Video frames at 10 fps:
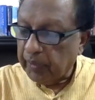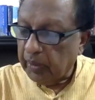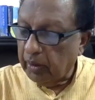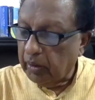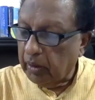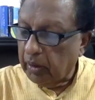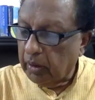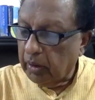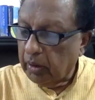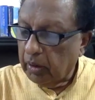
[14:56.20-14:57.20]

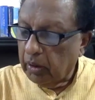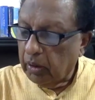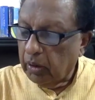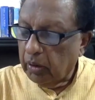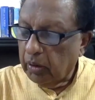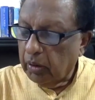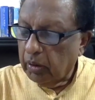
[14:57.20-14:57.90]
[no speech]